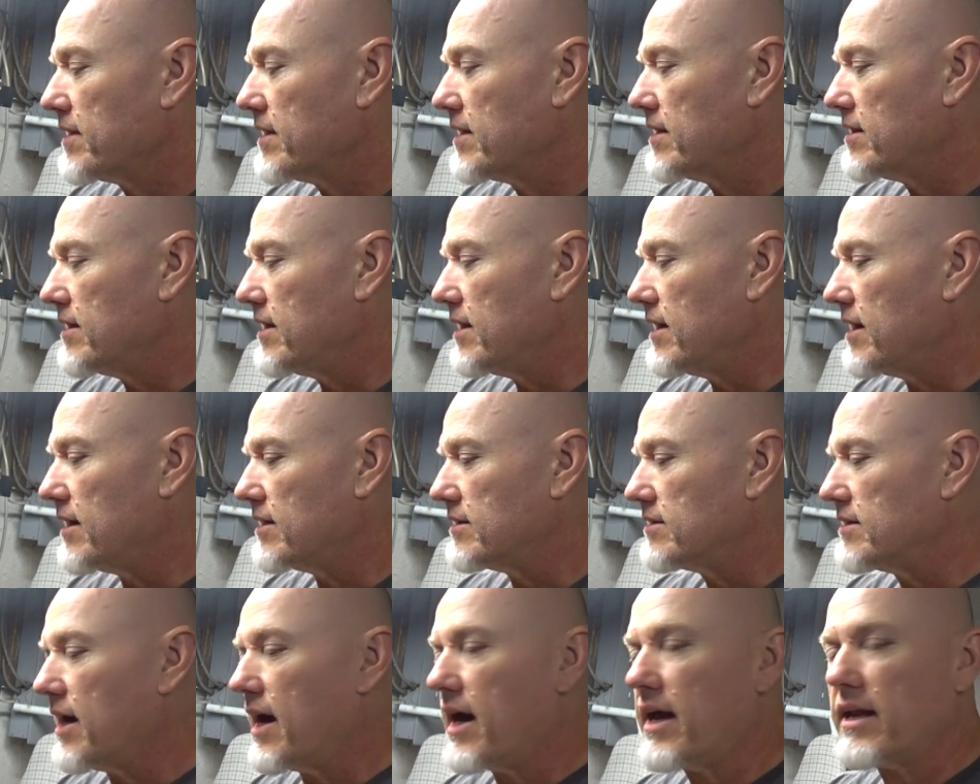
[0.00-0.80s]
the
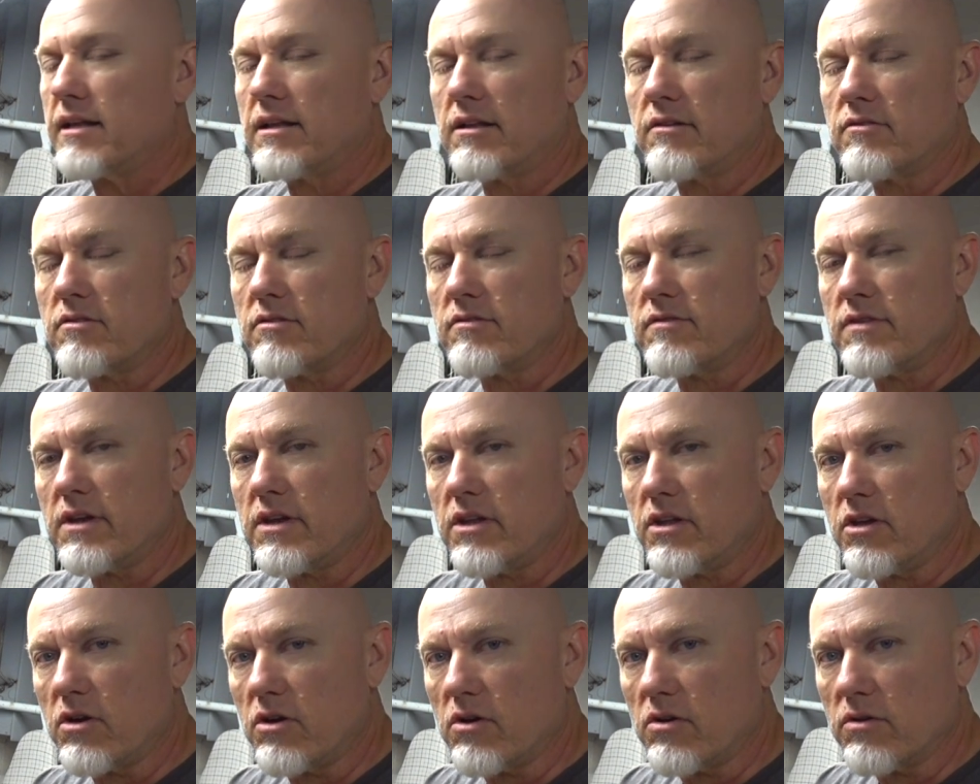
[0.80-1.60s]
uh, title of the
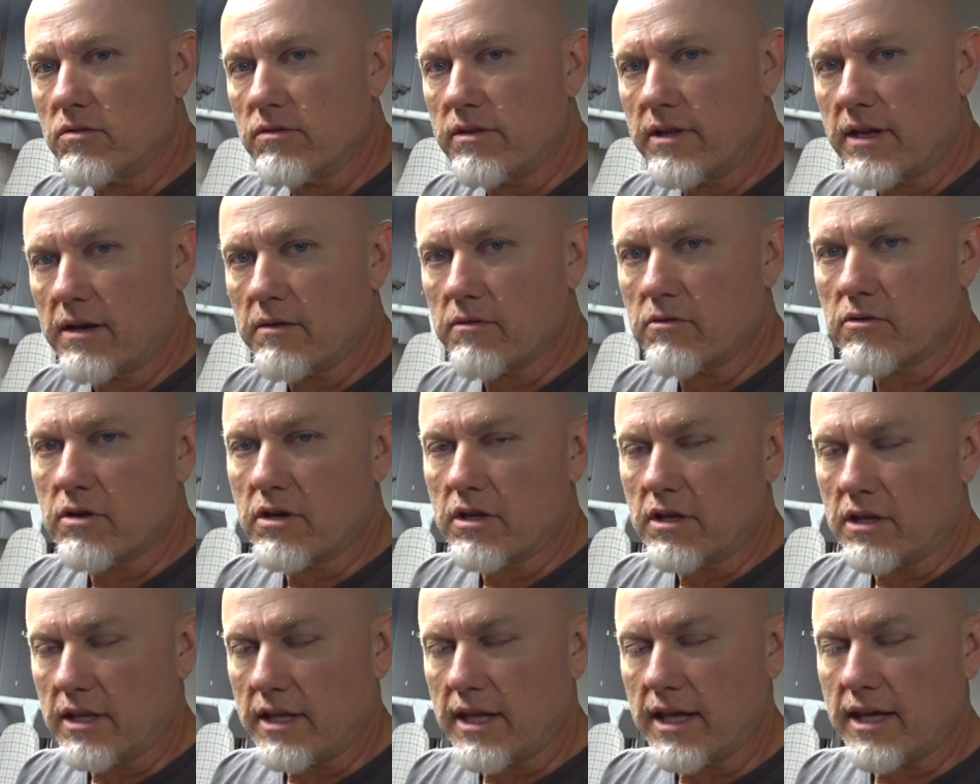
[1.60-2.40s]
video that I'm going
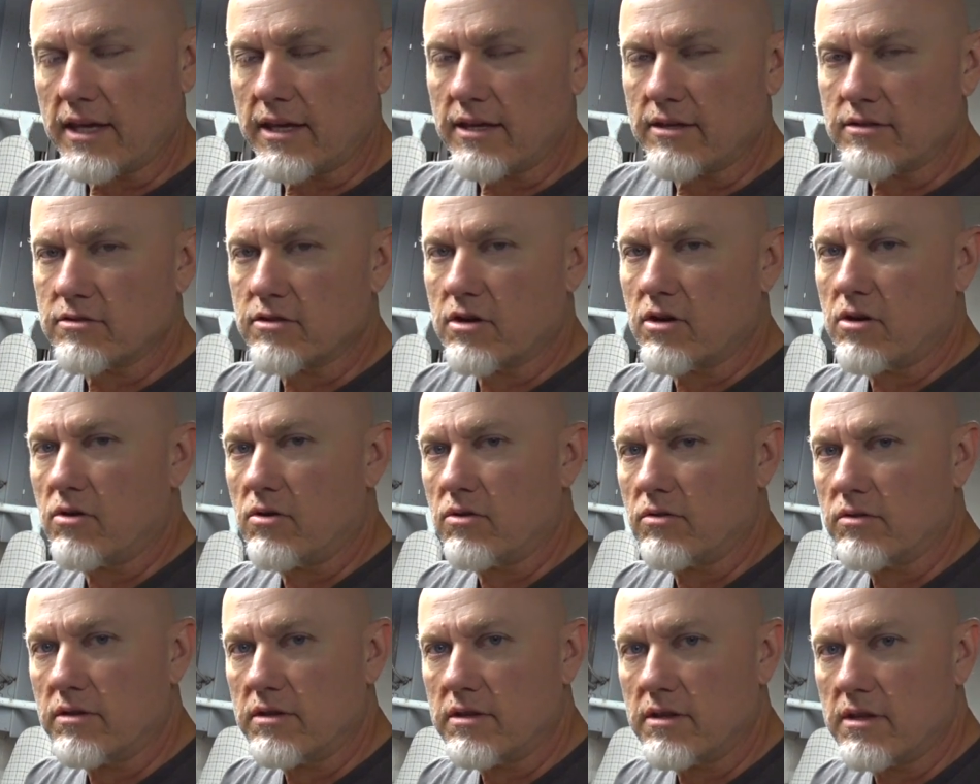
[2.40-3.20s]
to link is
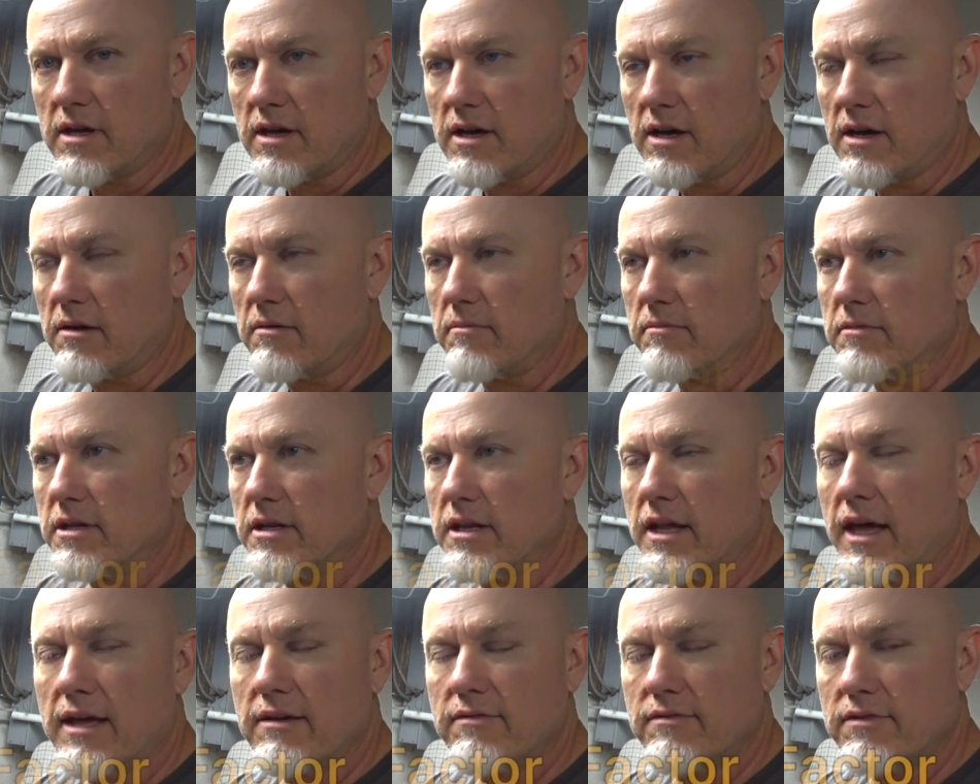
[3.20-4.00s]
called um, The
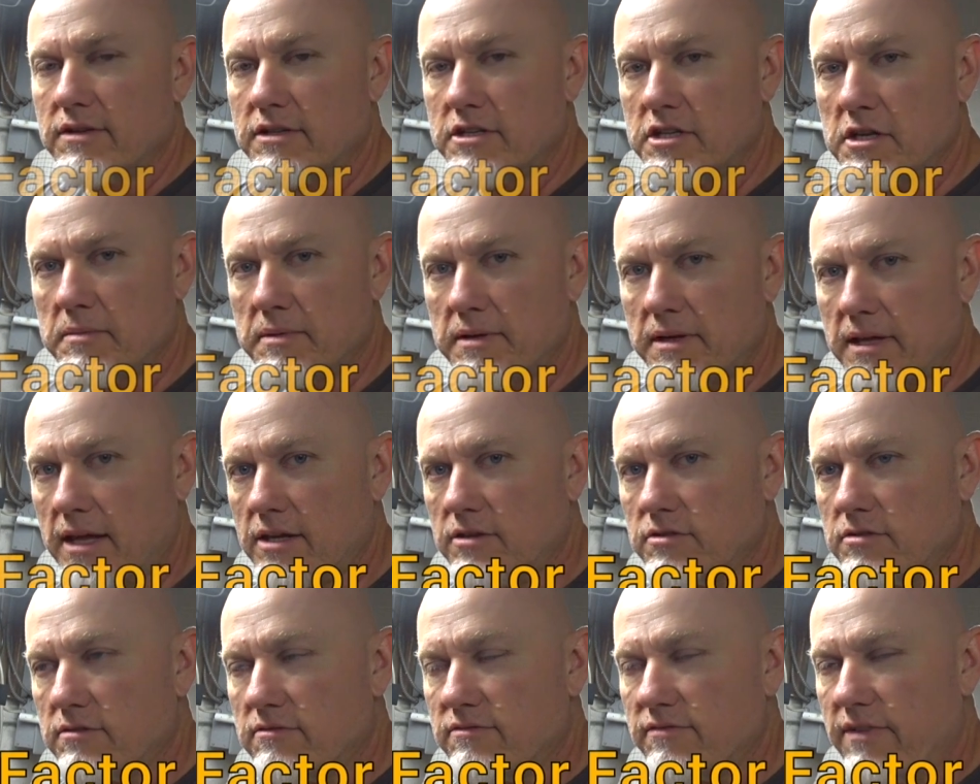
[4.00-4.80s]
Knife
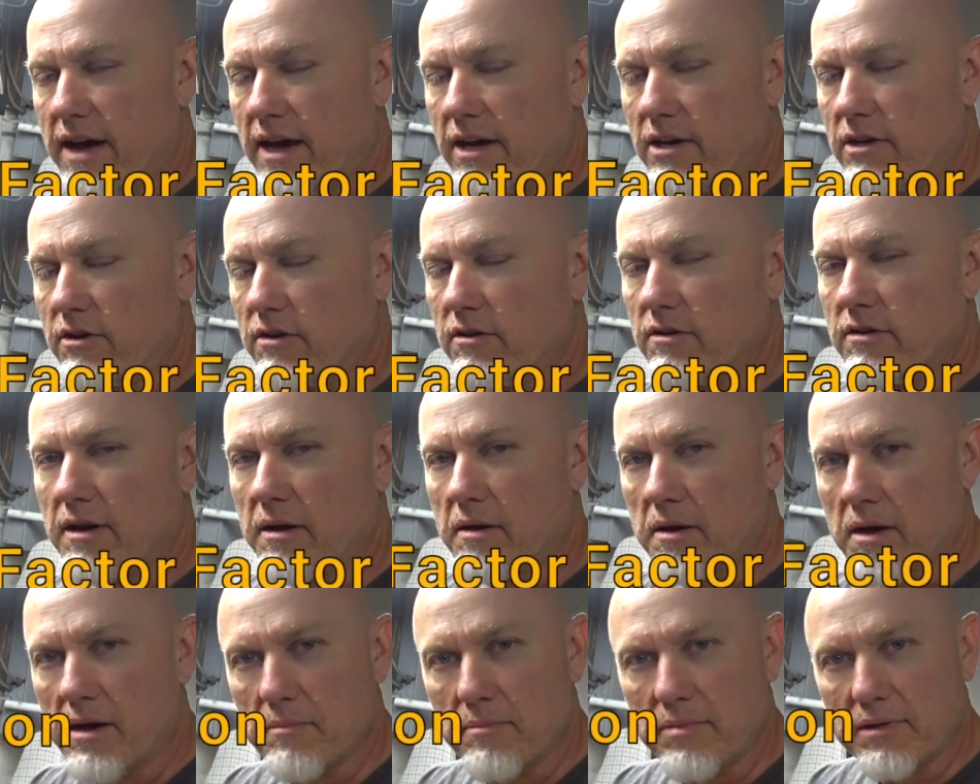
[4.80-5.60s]
Intimidation Factor.
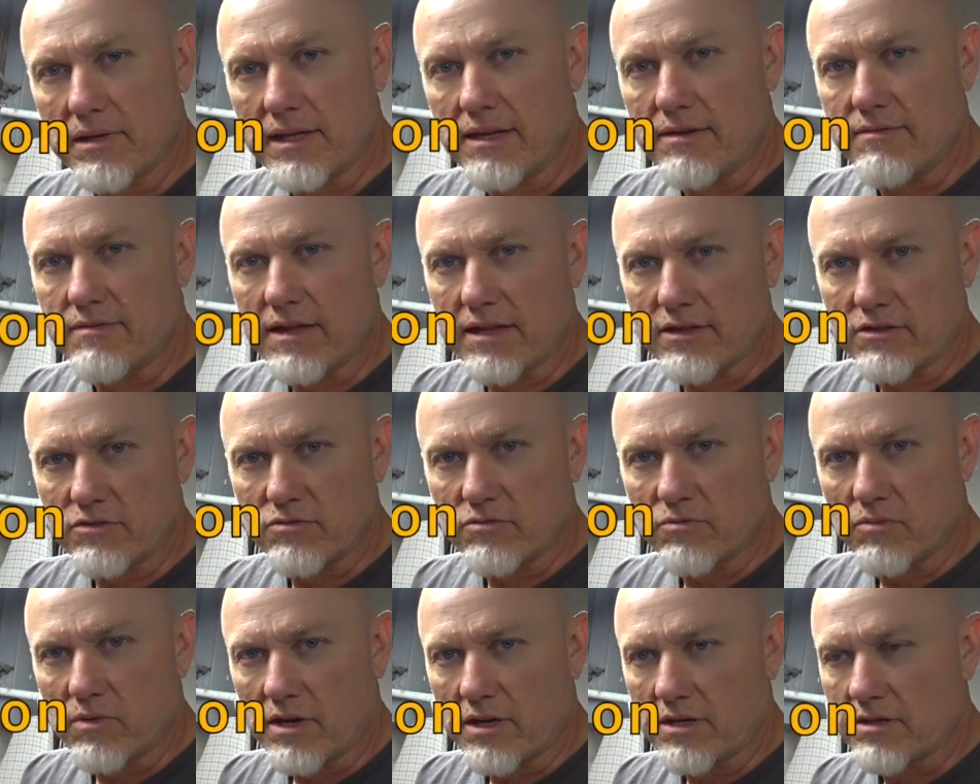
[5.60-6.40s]
I, I believe
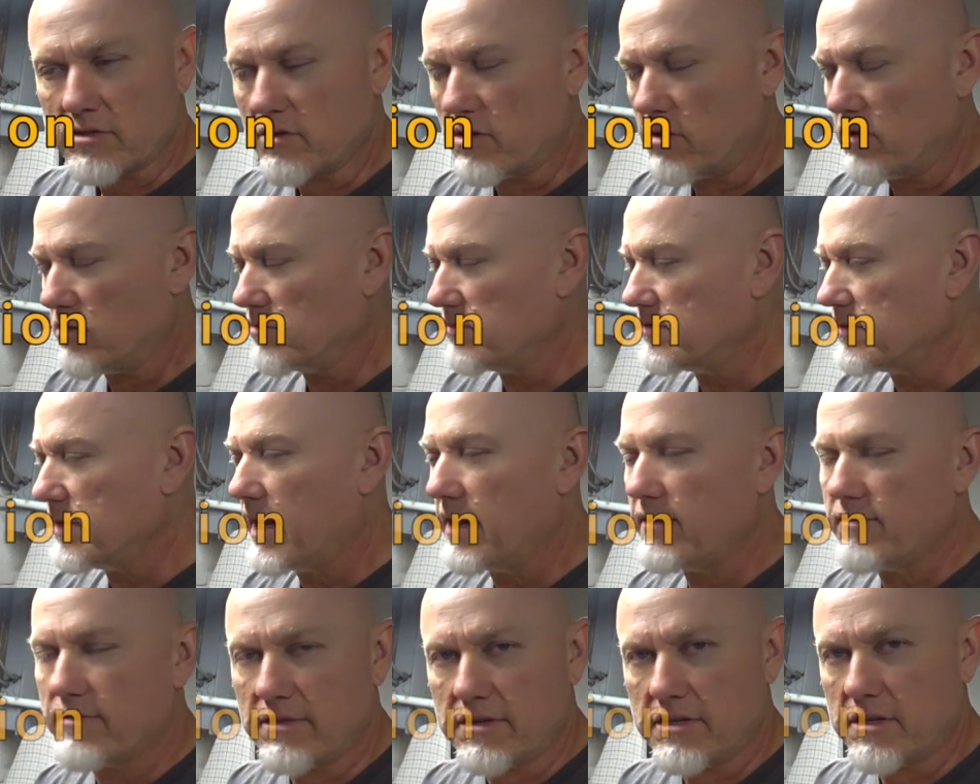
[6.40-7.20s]
that's what it's called,
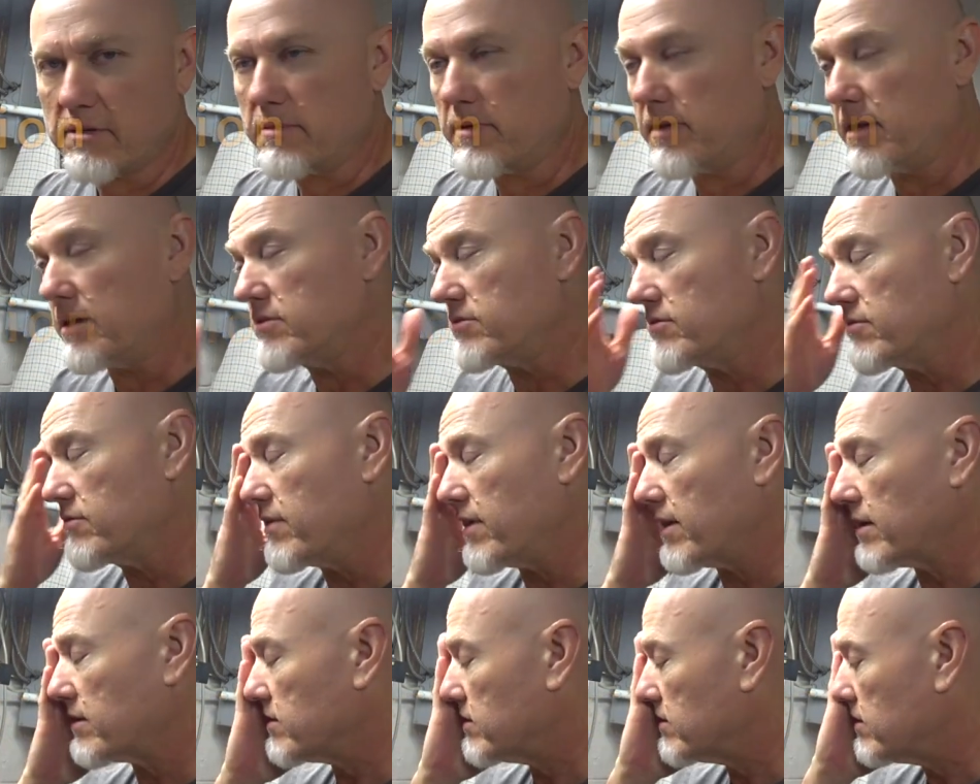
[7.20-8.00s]
Knife Intimidation
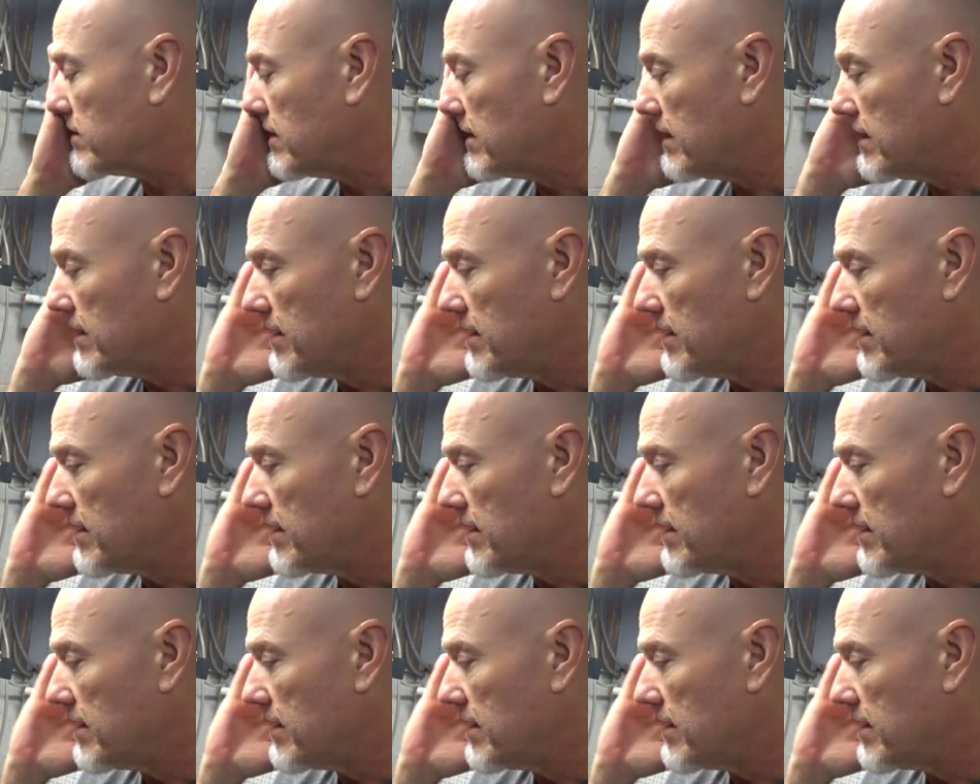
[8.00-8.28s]
Factor.